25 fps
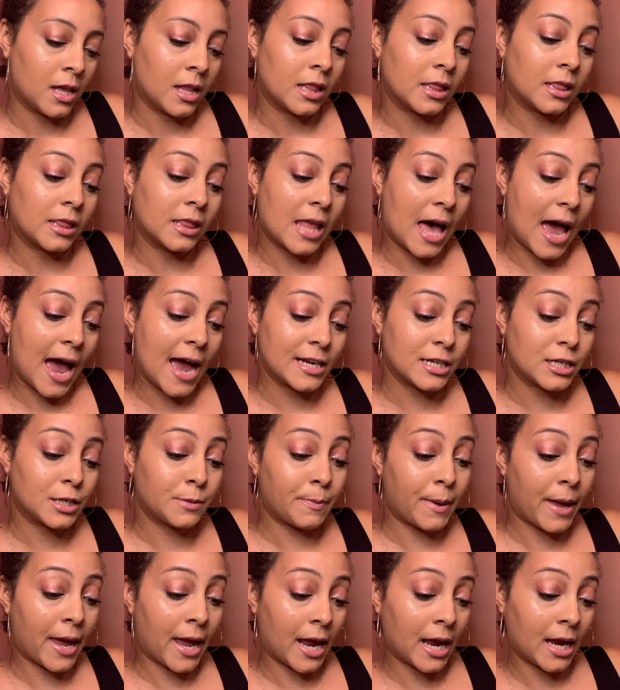Lash
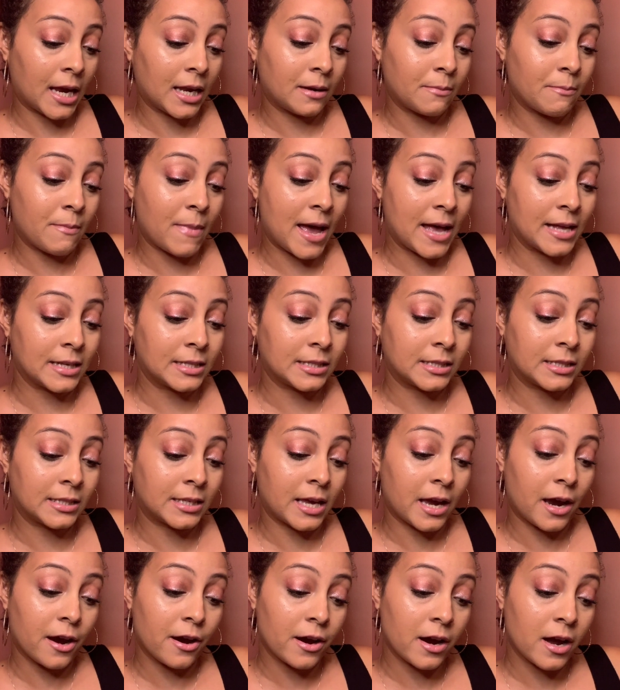Paint
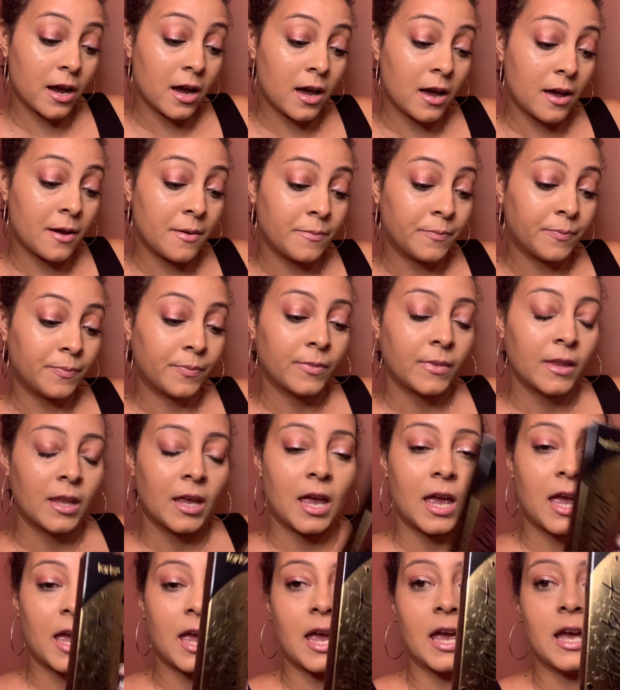Mascara.
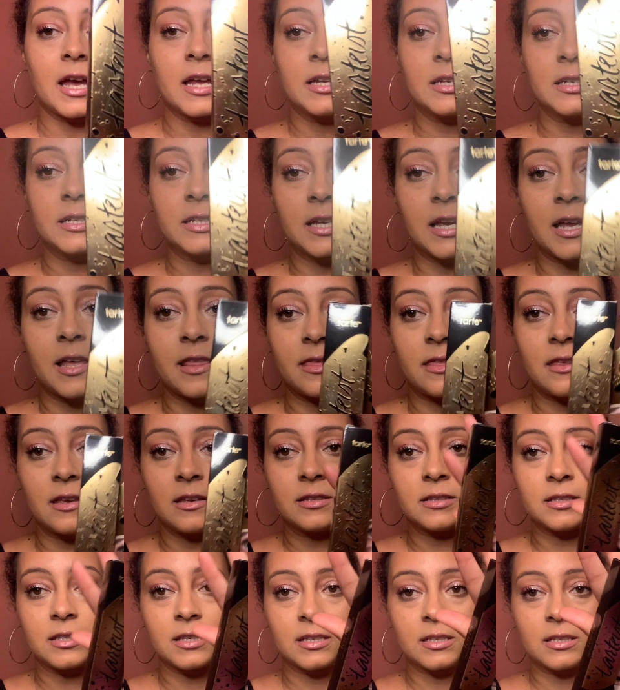And
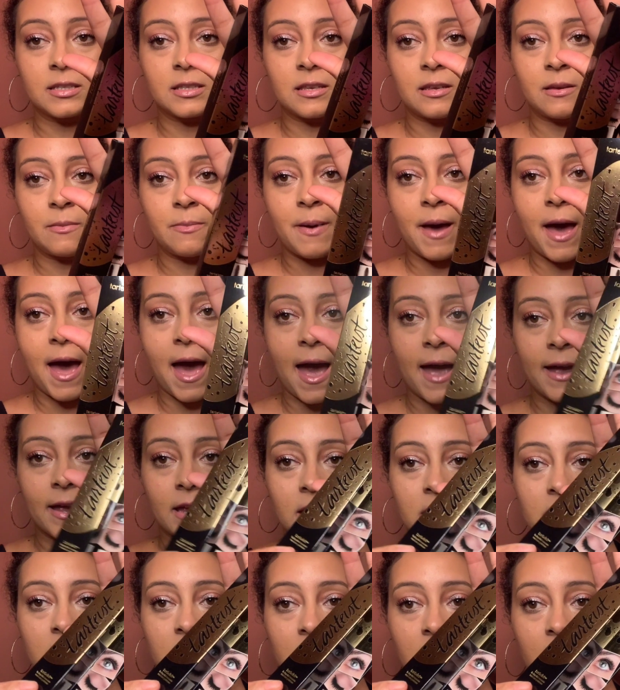this is the
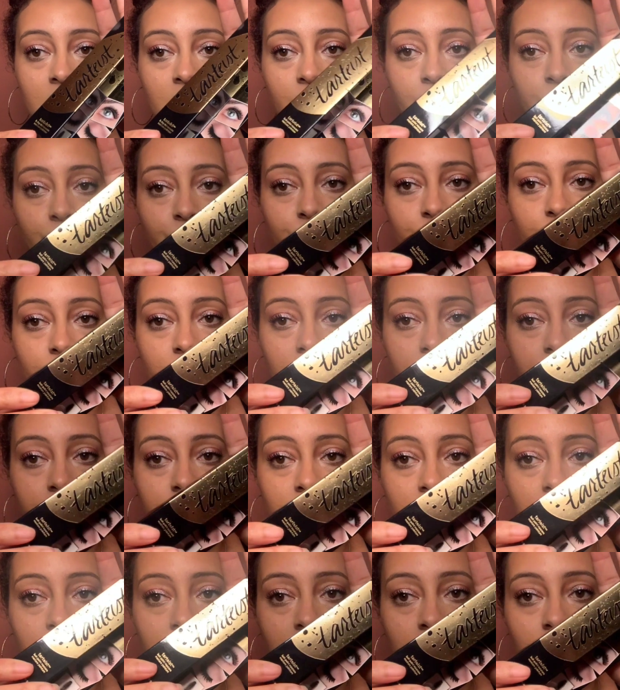packaging, really,
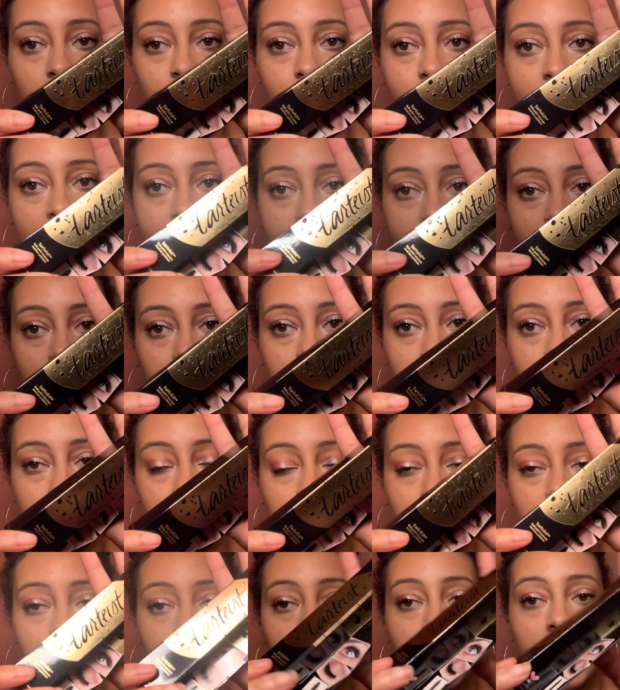really cute
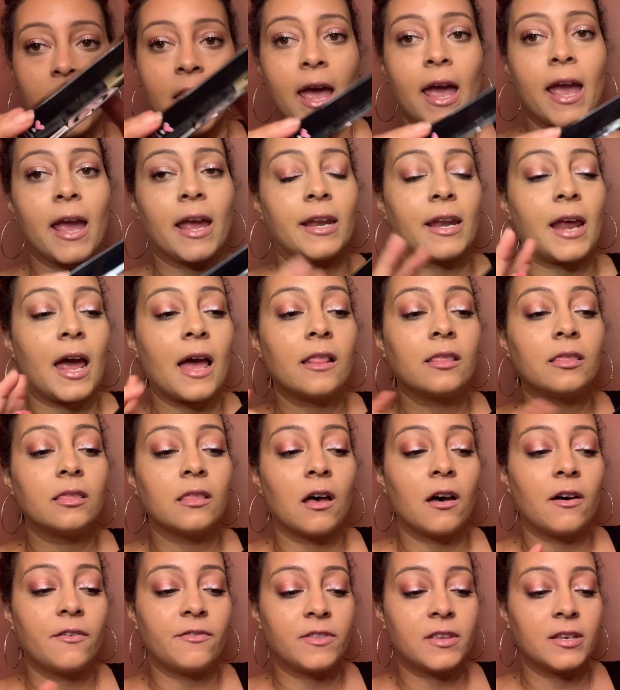packaging. And I
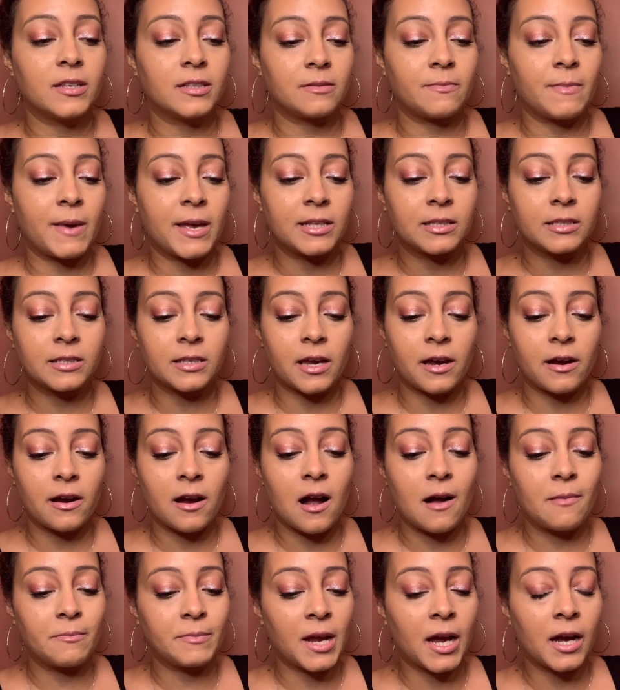love this mascara.
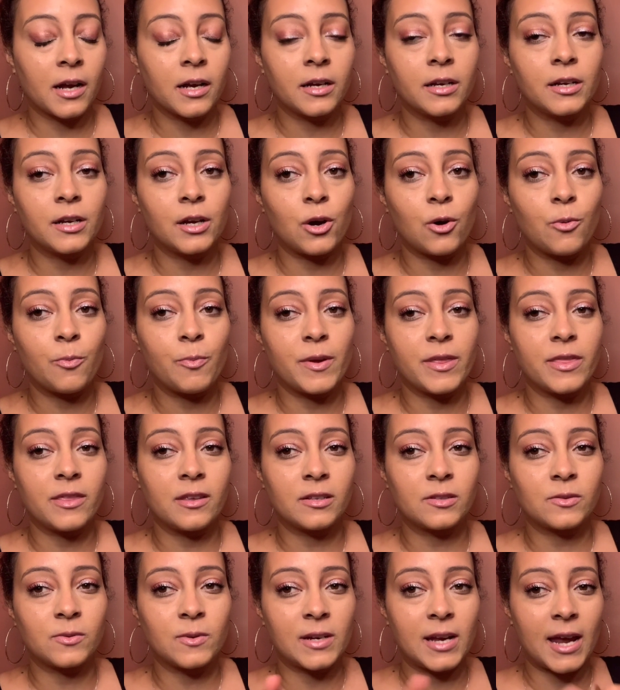I'm not gonna open
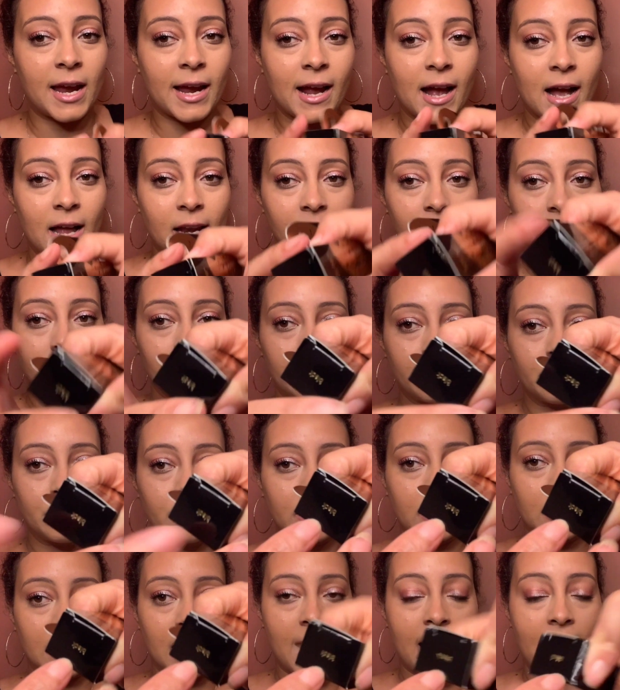this one. I got it in
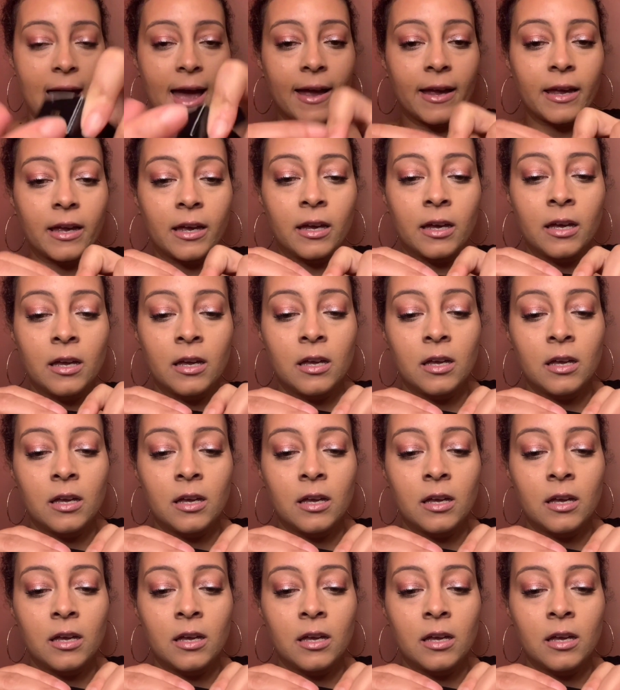black.